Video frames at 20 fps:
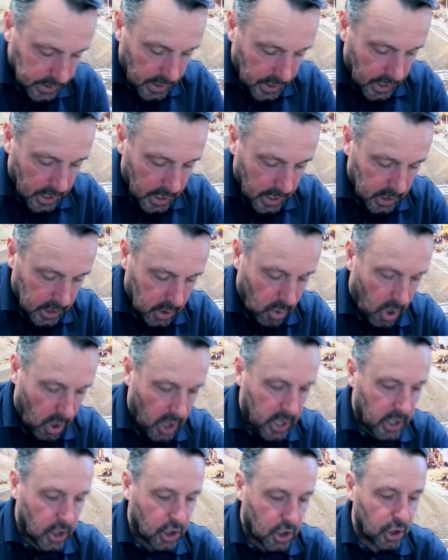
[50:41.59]

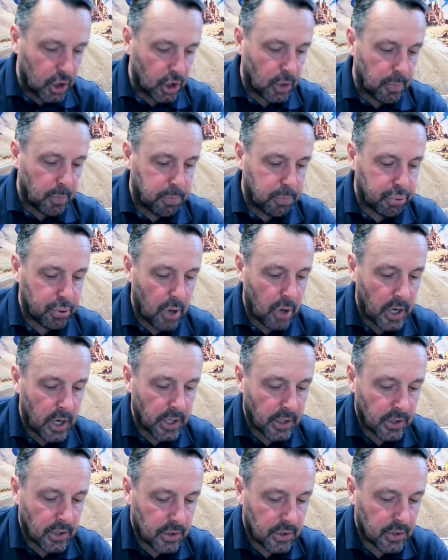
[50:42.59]
Quite a good
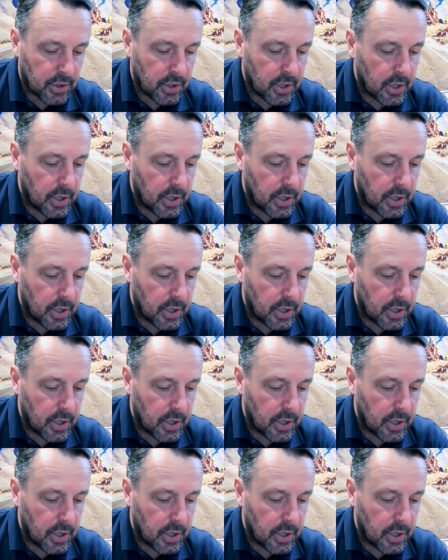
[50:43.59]
price.